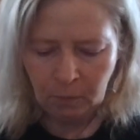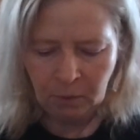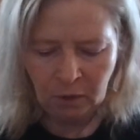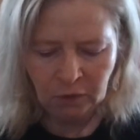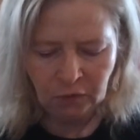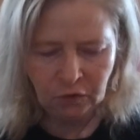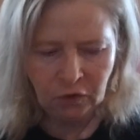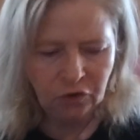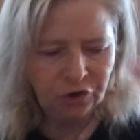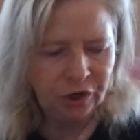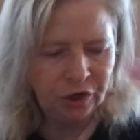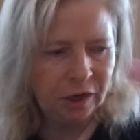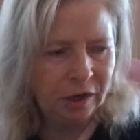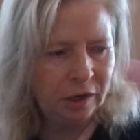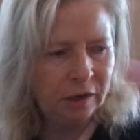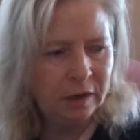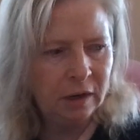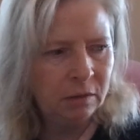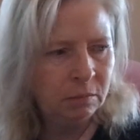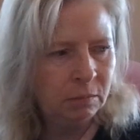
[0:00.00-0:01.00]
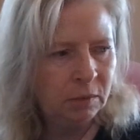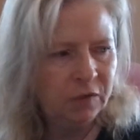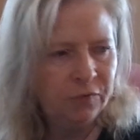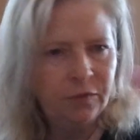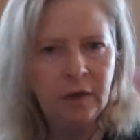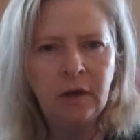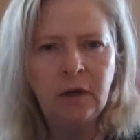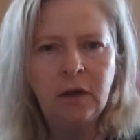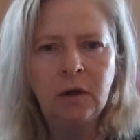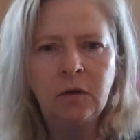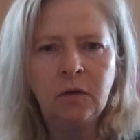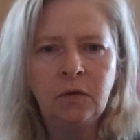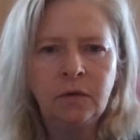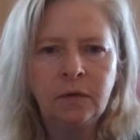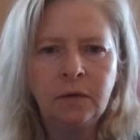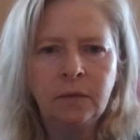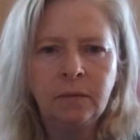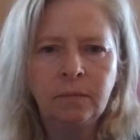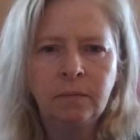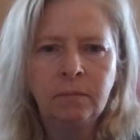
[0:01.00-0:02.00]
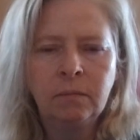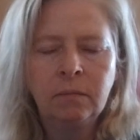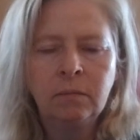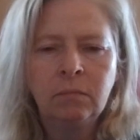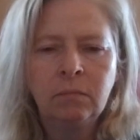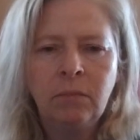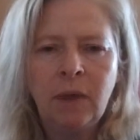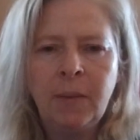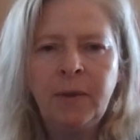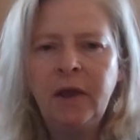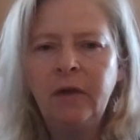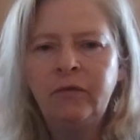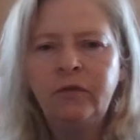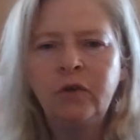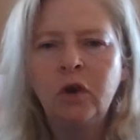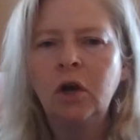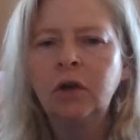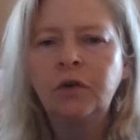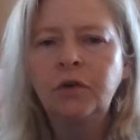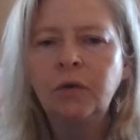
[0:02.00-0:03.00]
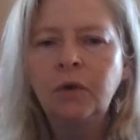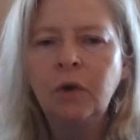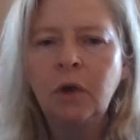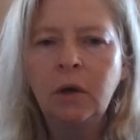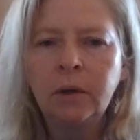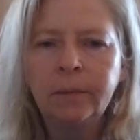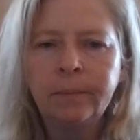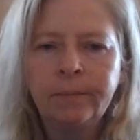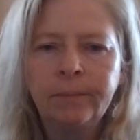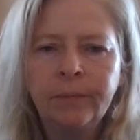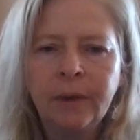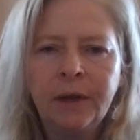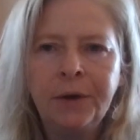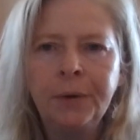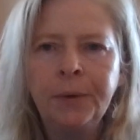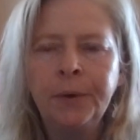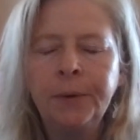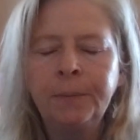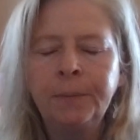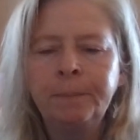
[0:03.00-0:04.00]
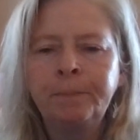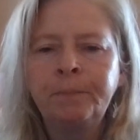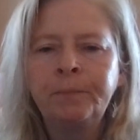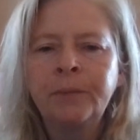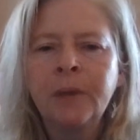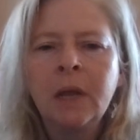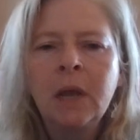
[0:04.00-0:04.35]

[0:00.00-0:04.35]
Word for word: Most are shutting down my videos. Maybe I've talked too long. I don't know.